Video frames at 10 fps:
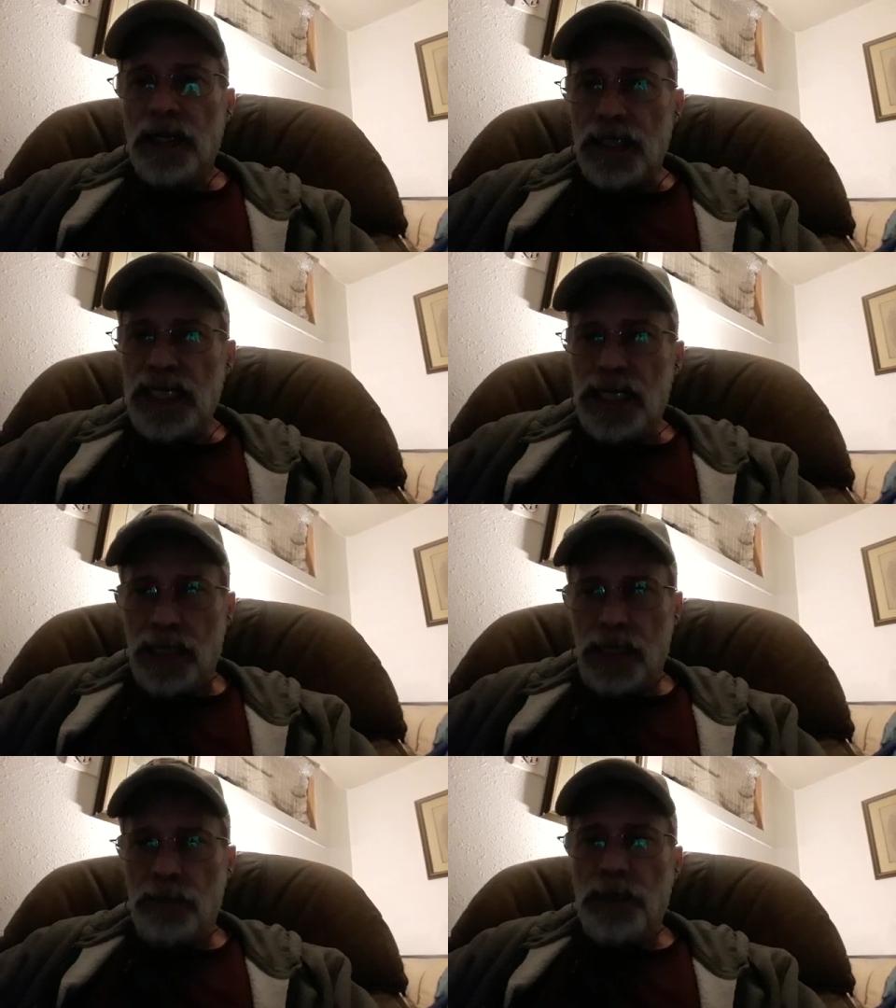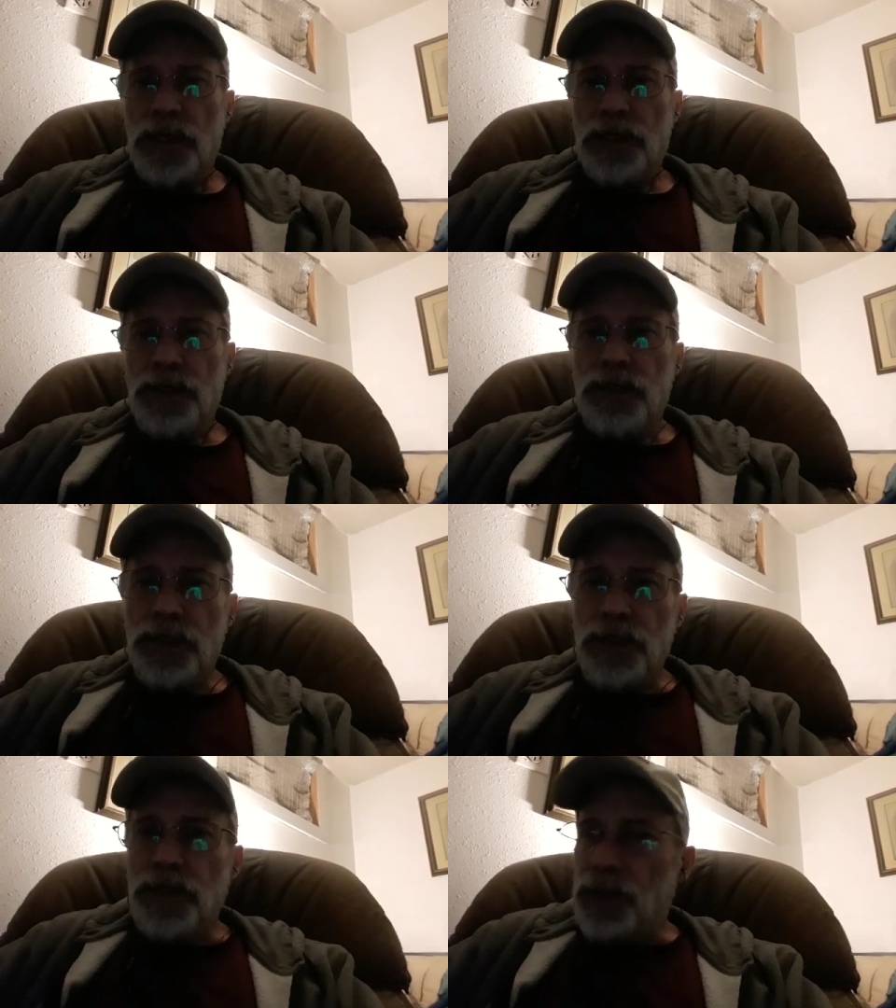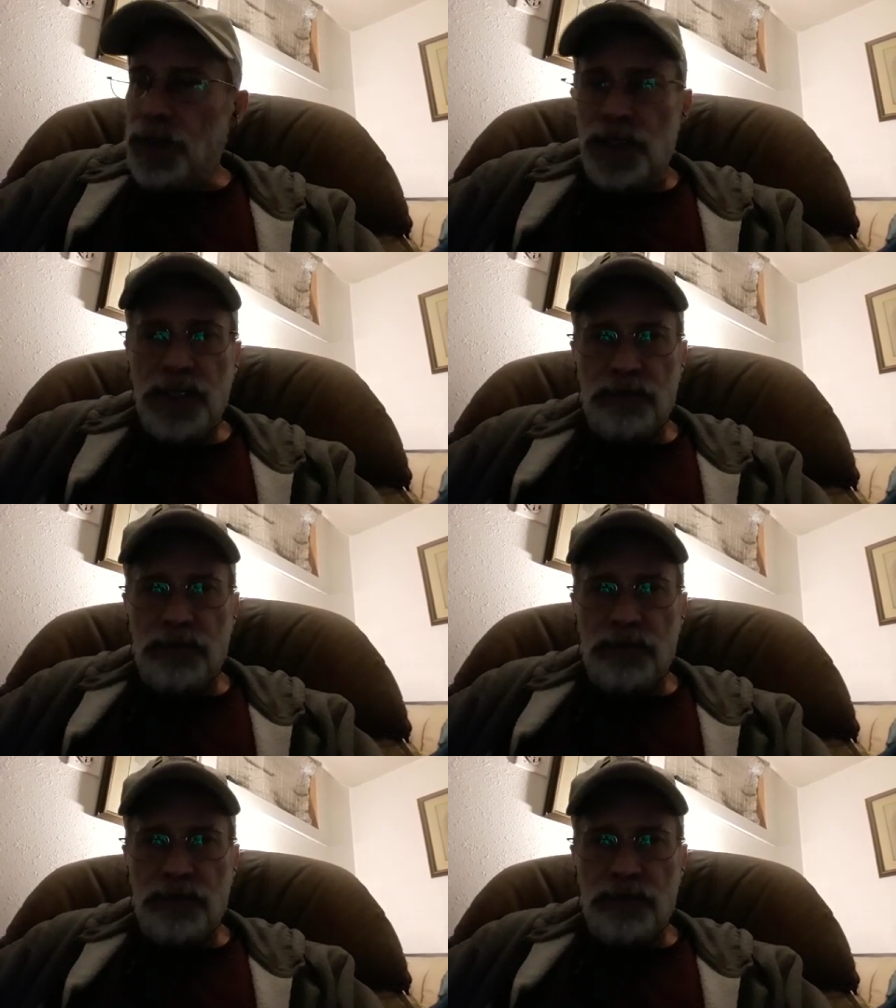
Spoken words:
leading up to the